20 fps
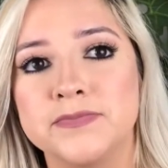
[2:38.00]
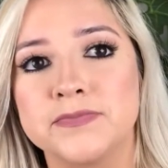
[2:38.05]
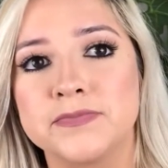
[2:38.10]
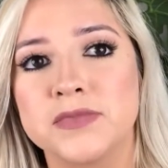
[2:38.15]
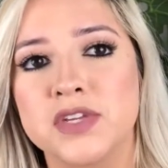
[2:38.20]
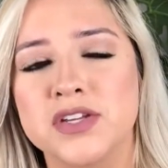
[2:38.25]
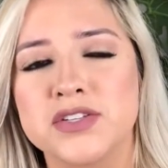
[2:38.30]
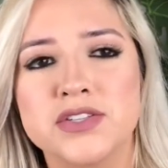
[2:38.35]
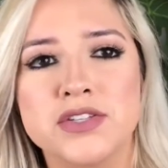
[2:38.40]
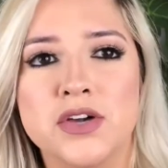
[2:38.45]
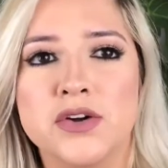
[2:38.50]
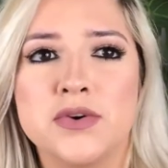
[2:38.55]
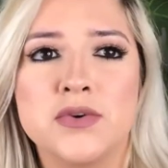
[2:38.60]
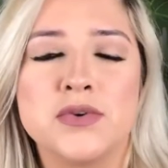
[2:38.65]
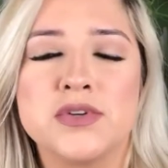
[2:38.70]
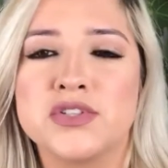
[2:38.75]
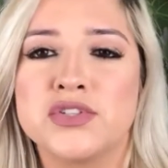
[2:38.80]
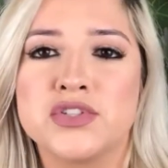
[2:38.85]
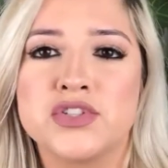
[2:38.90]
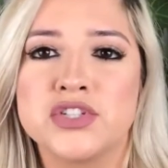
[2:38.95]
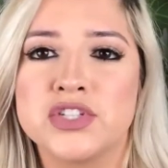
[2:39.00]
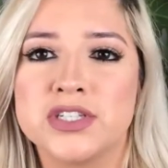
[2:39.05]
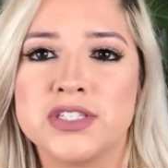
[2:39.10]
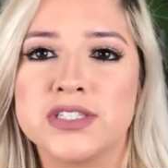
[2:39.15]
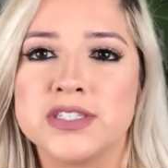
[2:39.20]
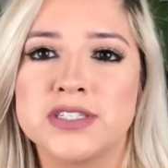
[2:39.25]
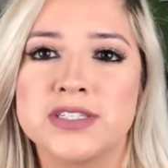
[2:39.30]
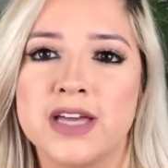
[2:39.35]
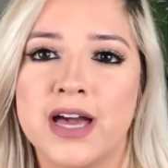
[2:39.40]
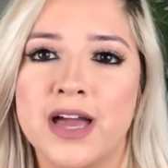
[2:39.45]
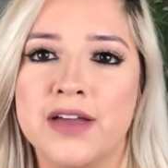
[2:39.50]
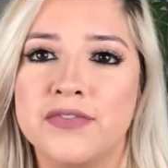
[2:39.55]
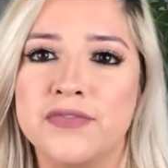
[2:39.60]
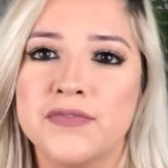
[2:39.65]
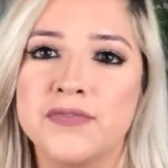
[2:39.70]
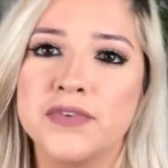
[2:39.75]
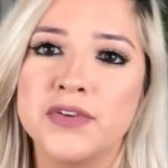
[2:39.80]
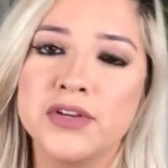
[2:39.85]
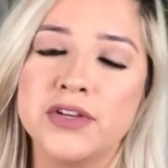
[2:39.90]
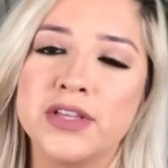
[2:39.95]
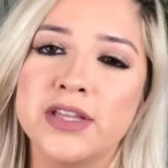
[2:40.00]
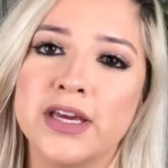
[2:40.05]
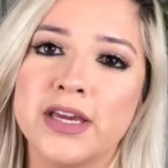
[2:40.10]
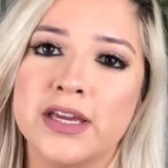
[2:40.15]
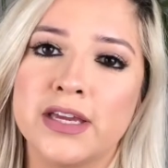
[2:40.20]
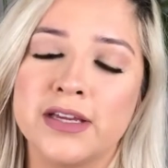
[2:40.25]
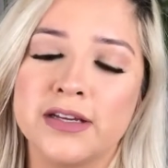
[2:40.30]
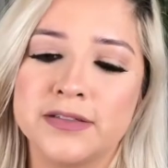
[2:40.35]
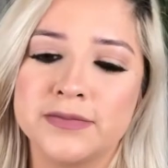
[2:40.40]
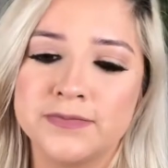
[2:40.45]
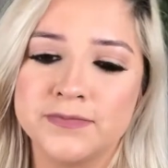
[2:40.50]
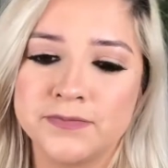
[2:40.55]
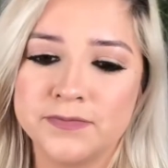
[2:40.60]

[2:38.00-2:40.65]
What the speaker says: So it's just, I feel like